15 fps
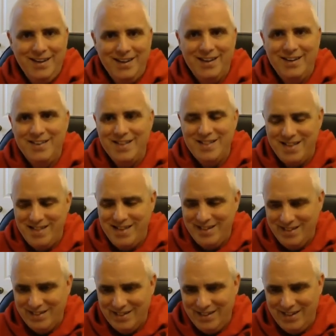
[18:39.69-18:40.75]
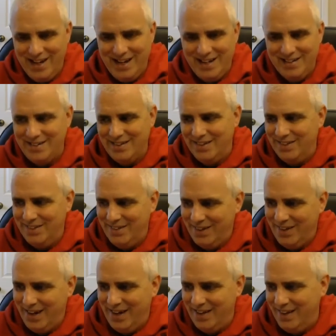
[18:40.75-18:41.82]
you know, th- th- this is great. So,
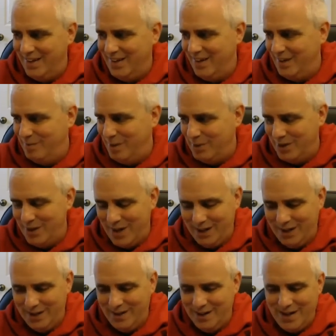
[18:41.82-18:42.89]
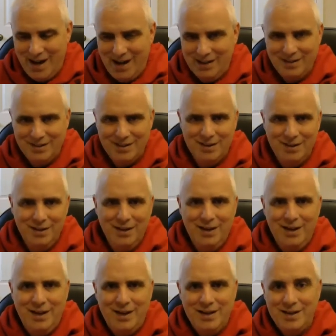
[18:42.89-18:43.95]
so I, you know, I remember talking to the doctor
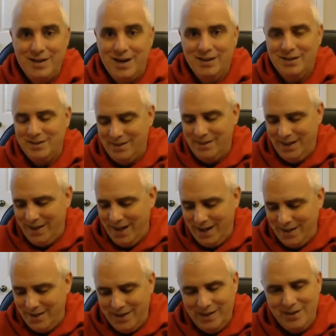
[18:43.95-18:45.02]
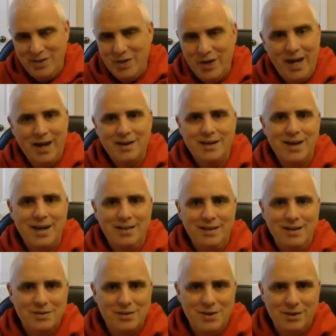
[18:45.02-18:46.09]
and the doctor's like, yeah, you, you can't take
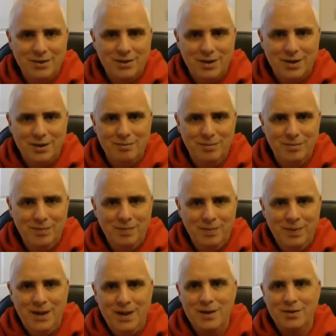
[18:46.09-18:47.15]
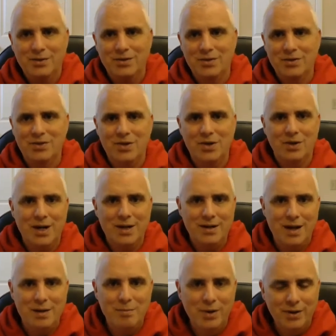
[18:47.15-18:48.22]
these long term. You know, so, so you're on
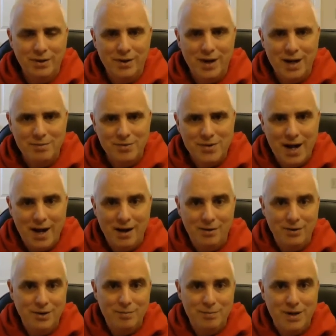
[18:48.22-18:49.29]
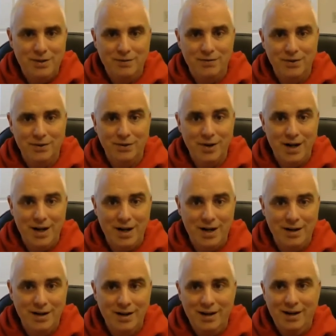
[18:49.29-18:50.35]
10 milligrams now, which made you feel
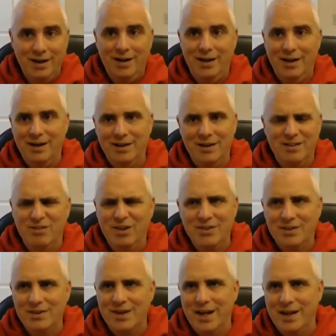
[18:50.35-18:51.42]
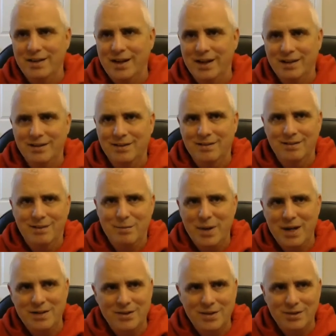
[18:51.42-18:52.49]
great. And it wasn't 10, like the
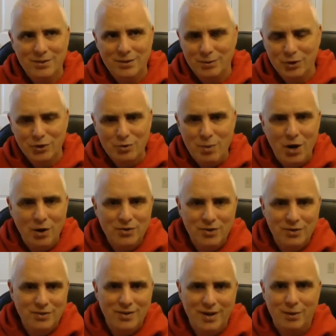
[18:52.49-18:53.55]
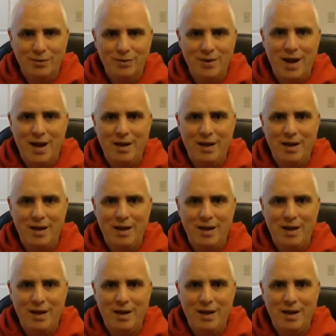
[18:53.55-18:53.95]
benzos are real small. So it's like